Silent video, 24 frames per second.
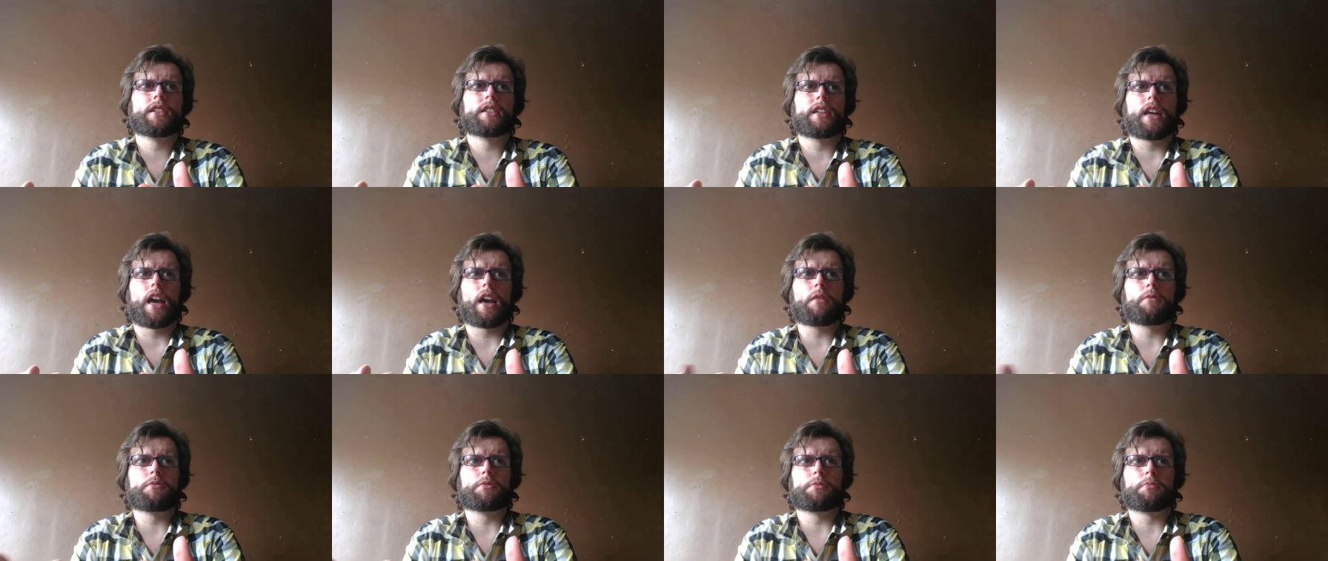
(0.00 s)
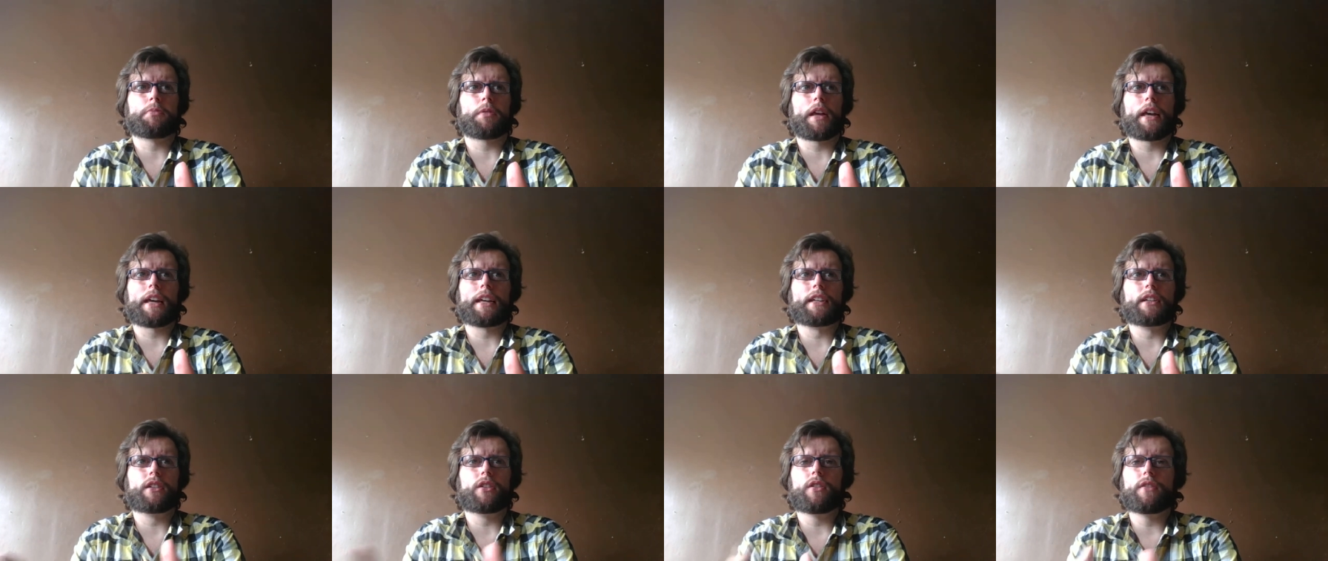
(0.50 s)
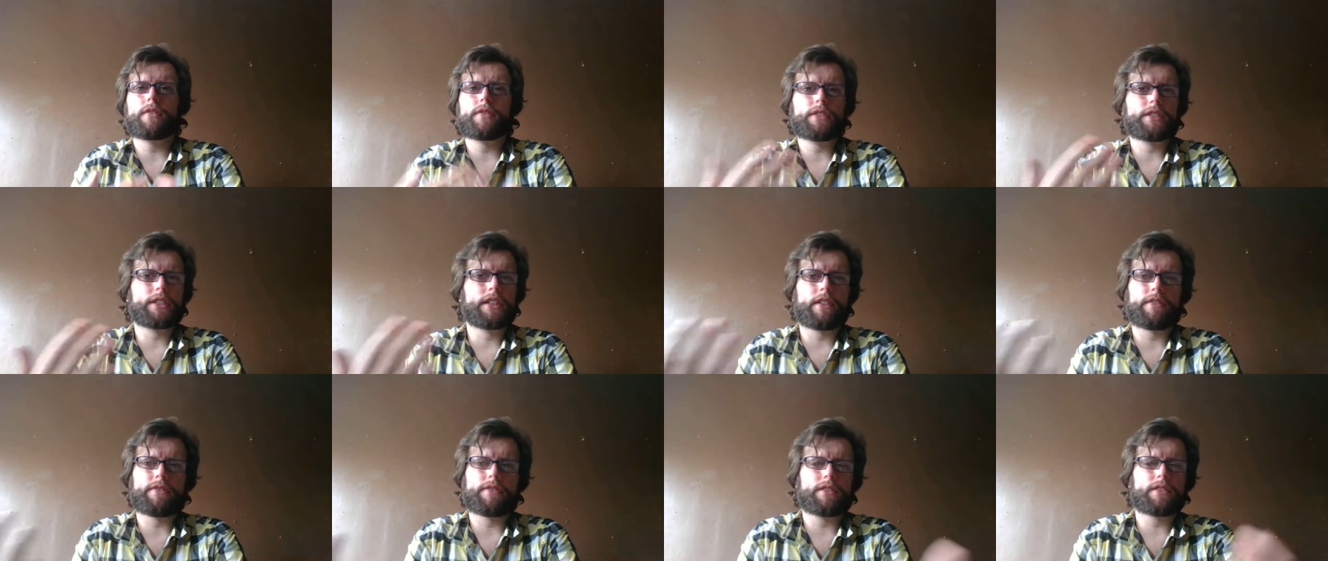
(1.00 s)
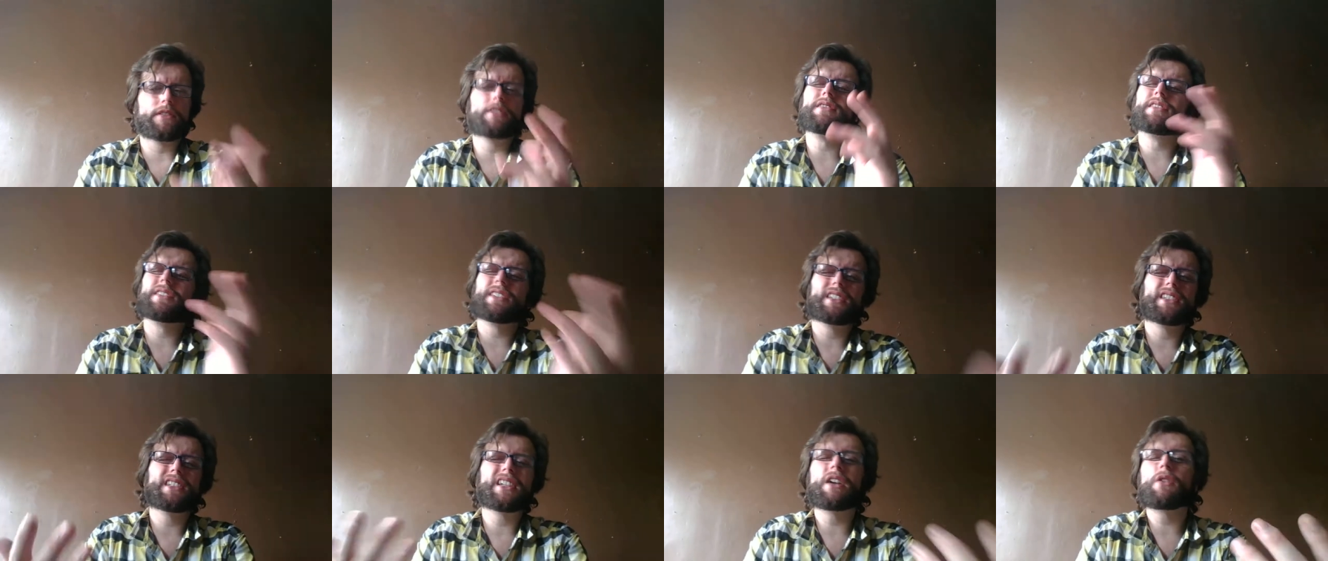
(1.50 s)
games playing other different...
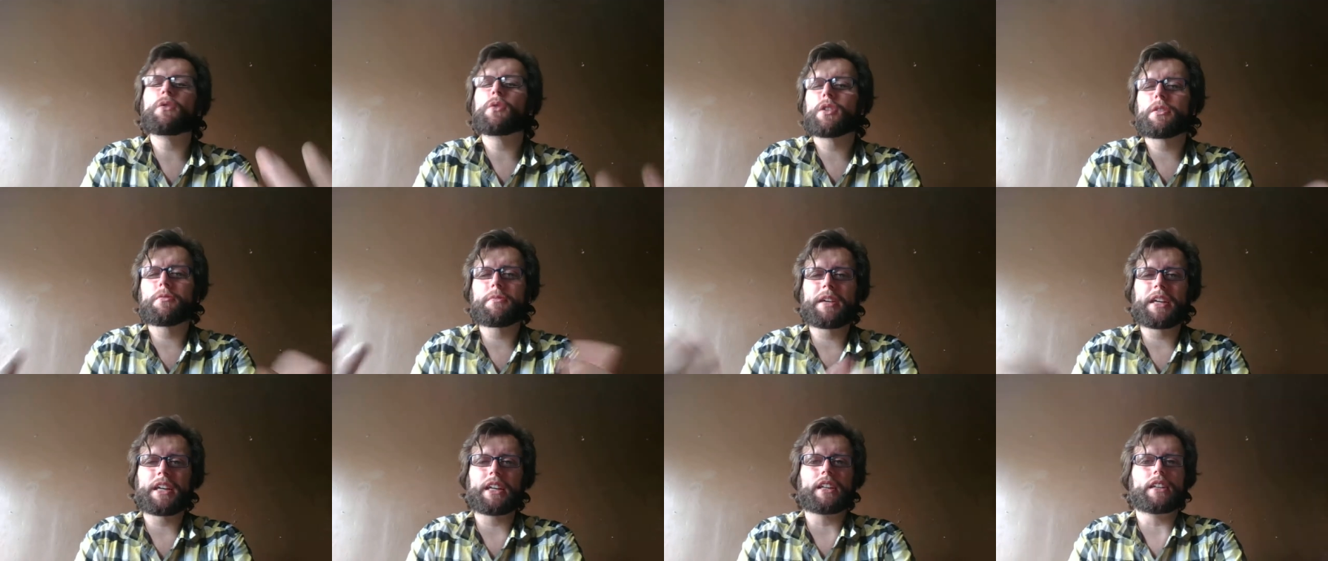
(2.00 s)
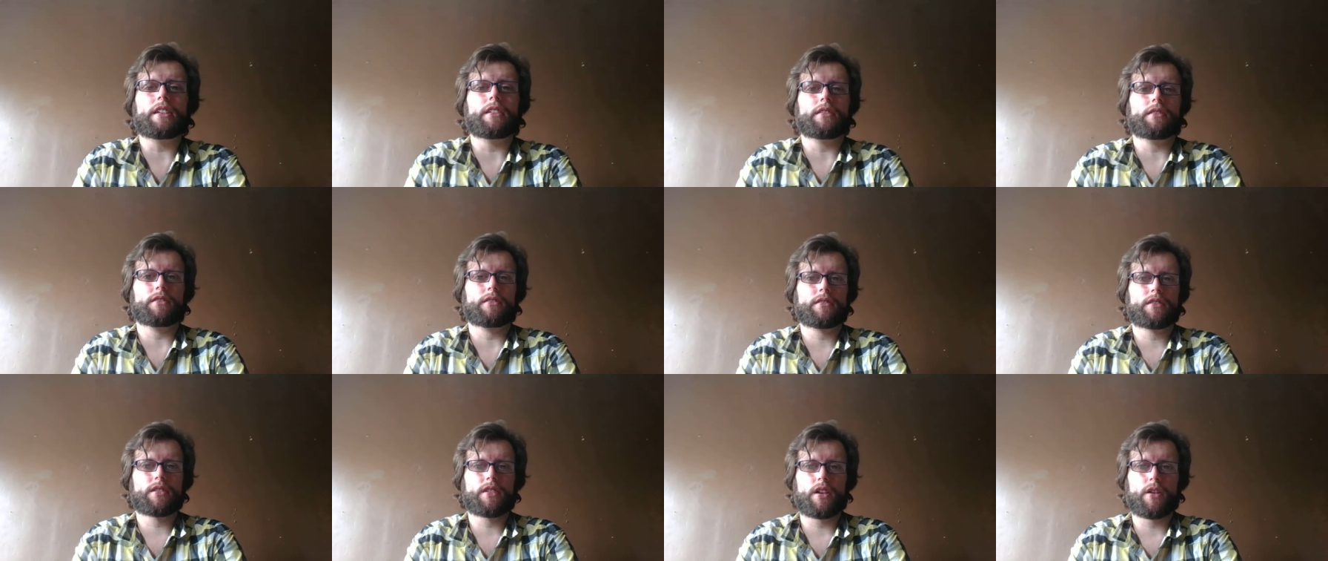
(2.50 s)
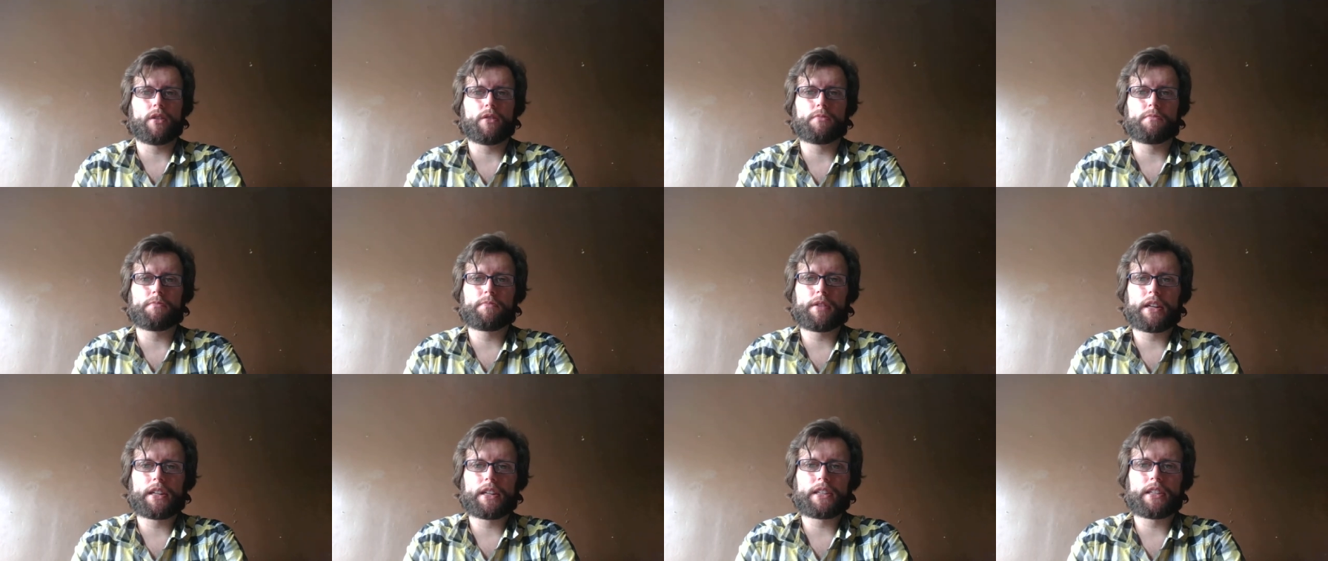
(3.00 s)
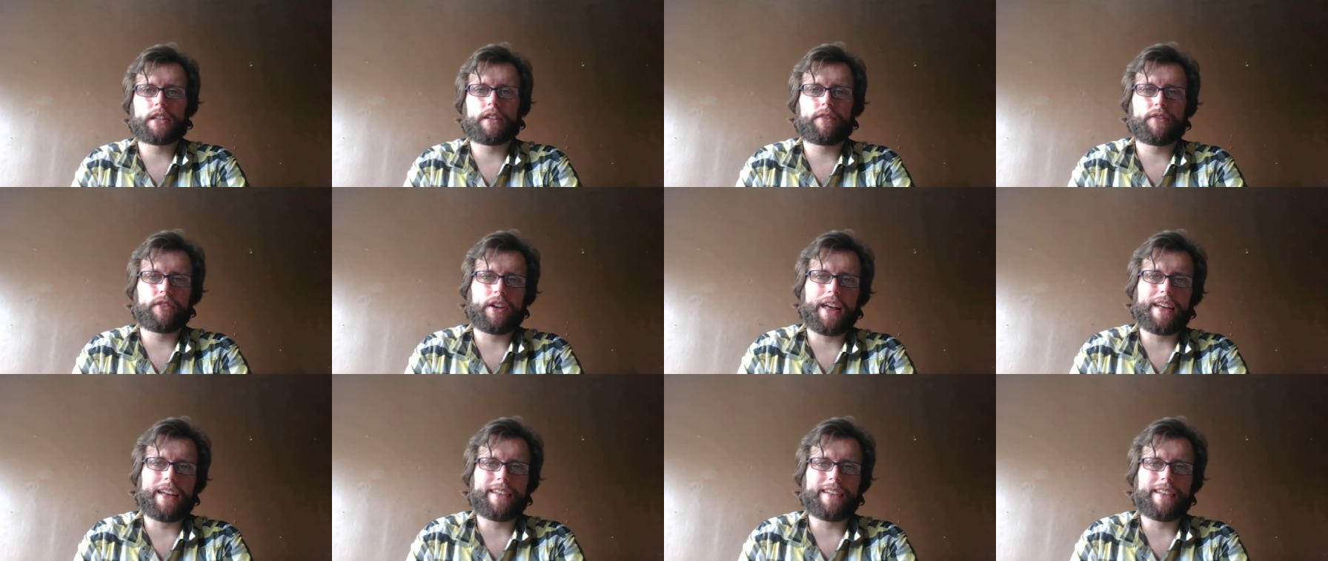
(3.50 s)
You know what I mean? So I'm bringing different